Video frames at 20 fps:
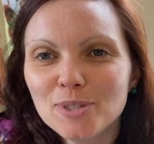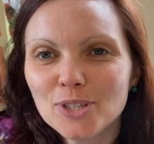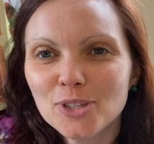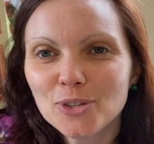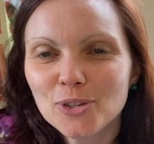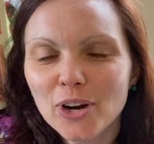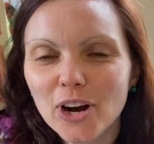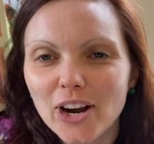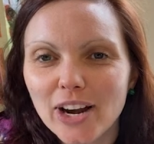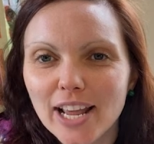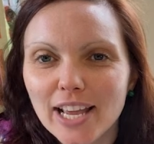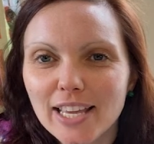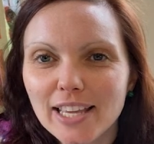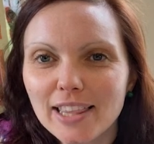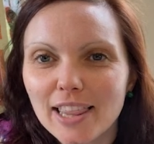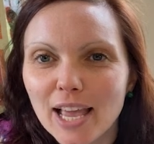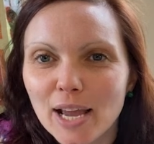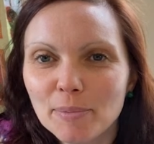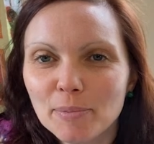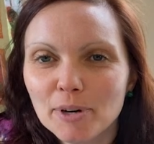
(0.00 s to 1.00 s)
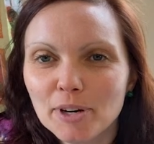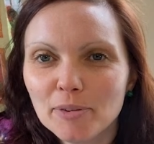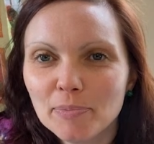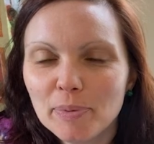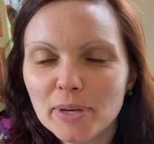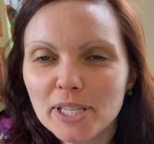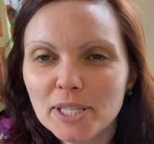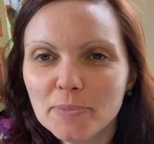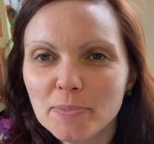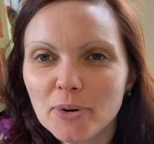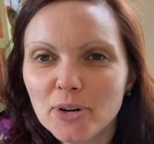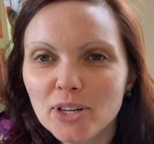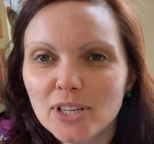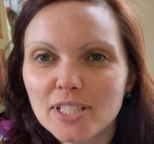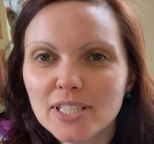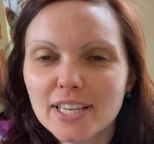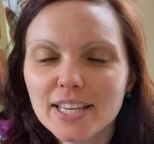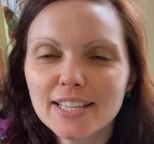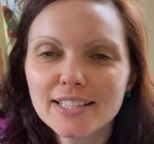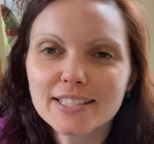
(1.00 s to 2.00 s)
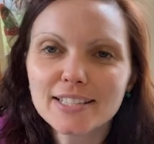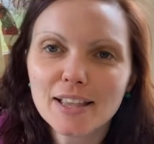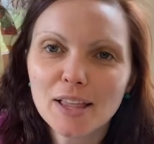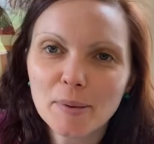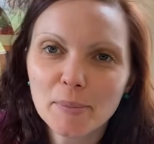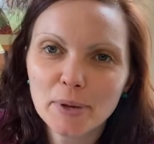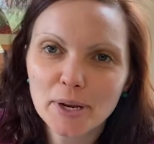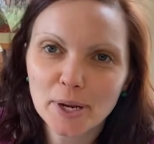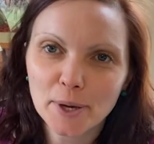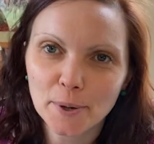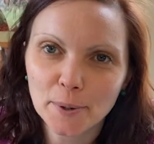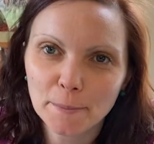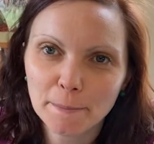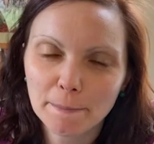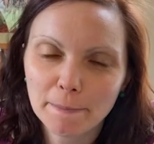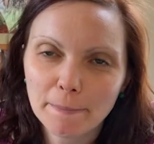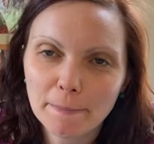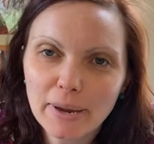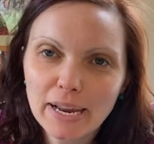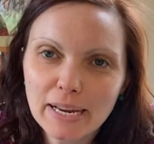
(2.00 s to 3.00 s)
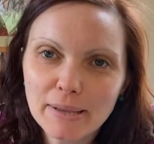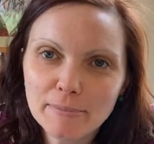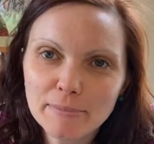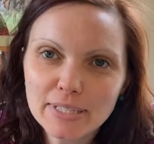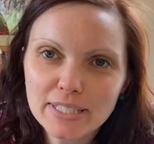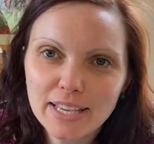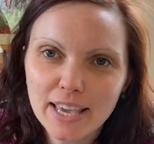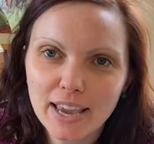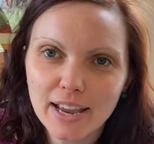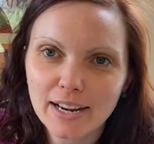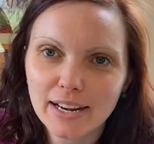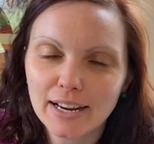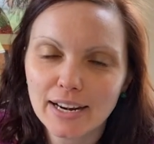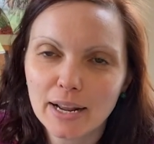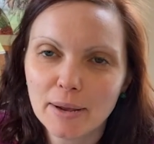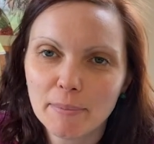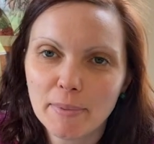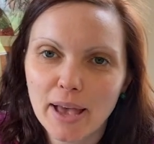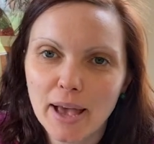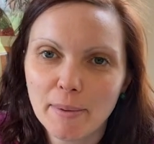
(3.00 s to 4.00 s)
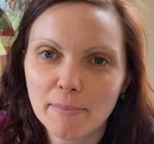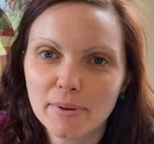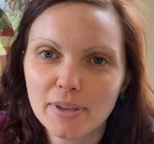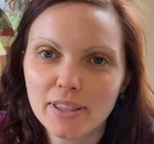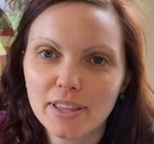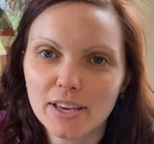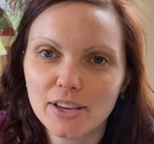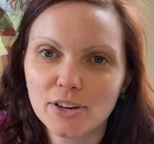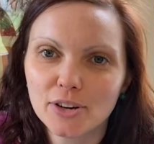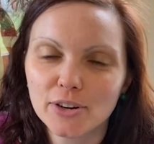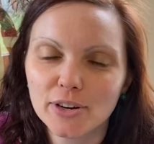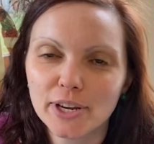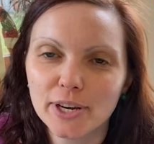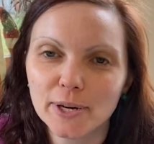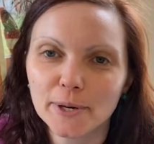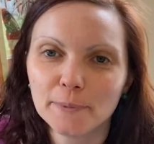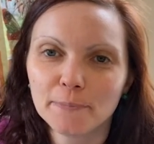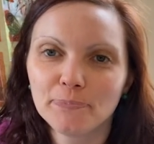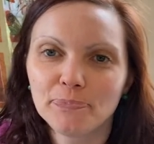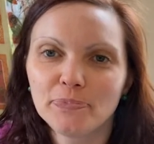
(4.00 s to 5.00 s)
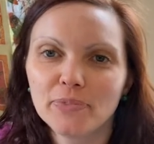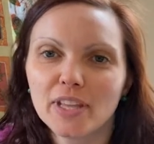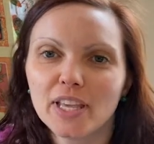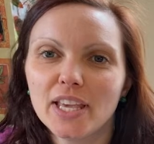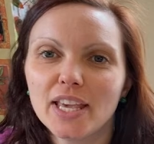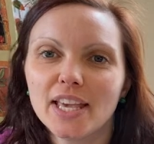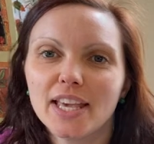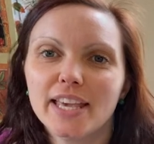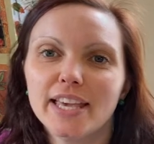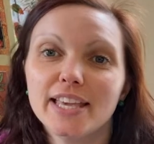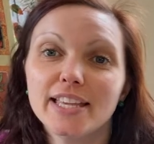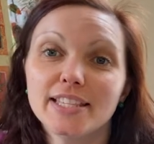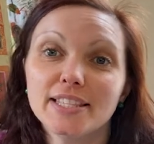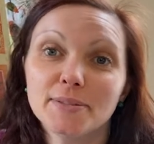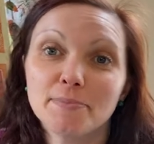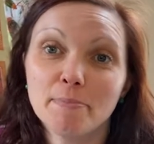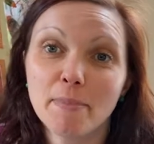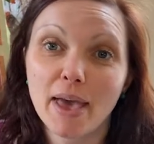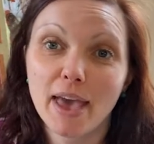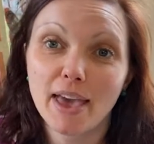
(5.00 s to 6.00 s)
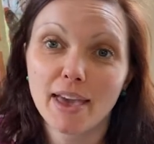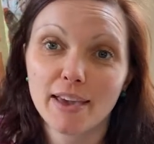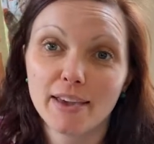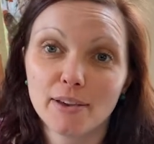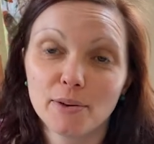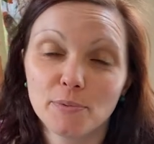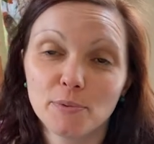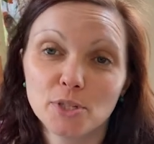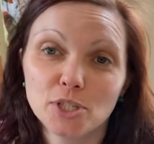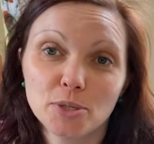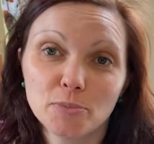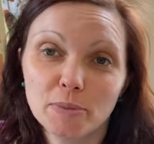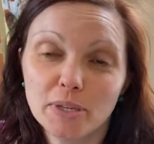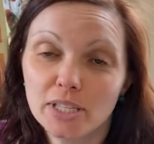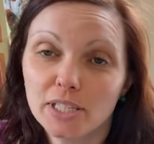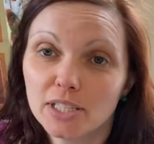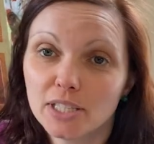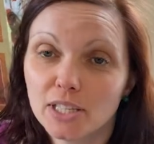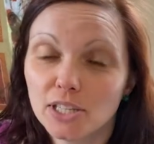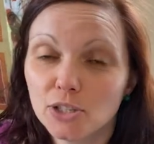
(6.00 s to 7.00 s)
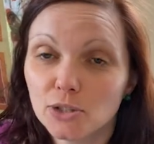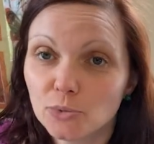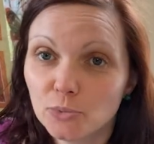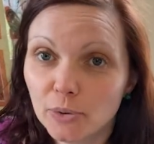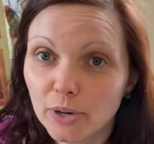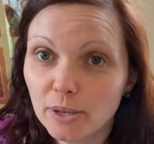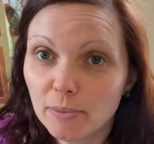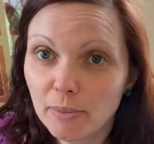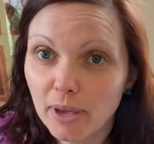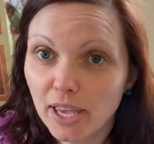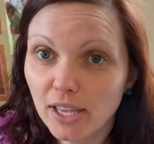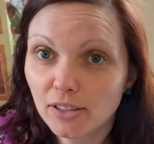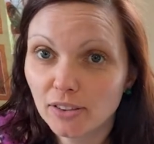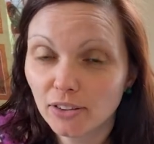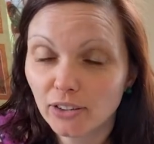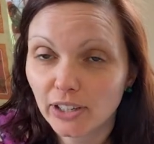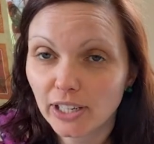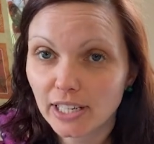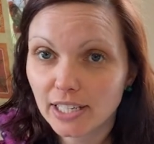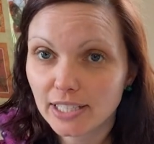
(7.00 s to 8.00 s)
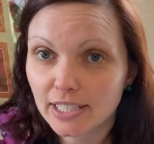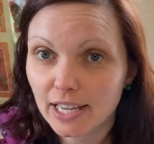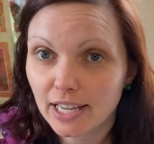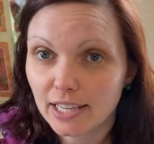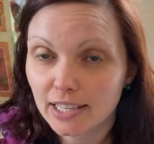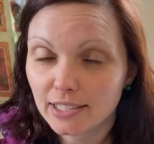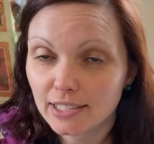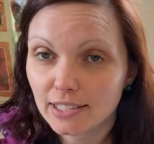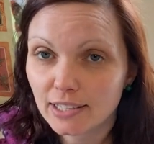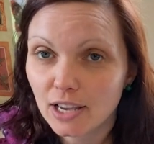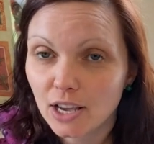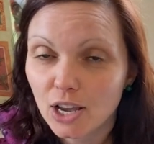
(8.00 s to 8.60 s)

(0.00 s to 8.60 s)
to Carnegie Library of Pittsburgh's Kids Club at Home. My name is Kate and I'm happy that you're here. It's May, which means it's Remake Learning Days.